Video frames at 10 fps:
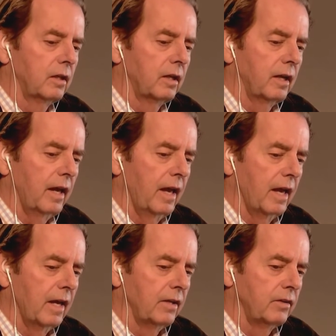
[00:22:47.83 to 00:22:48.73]

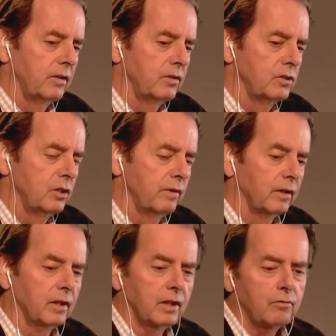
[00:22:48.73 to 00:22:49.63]
And she fell
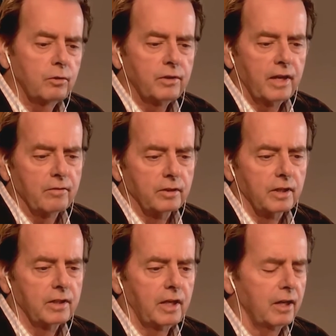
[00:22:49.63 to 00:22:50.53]
in love with Kevin.
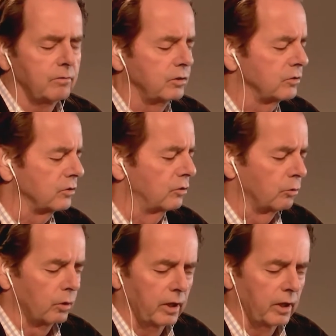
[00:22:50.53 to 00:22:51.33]
And Kevin's great.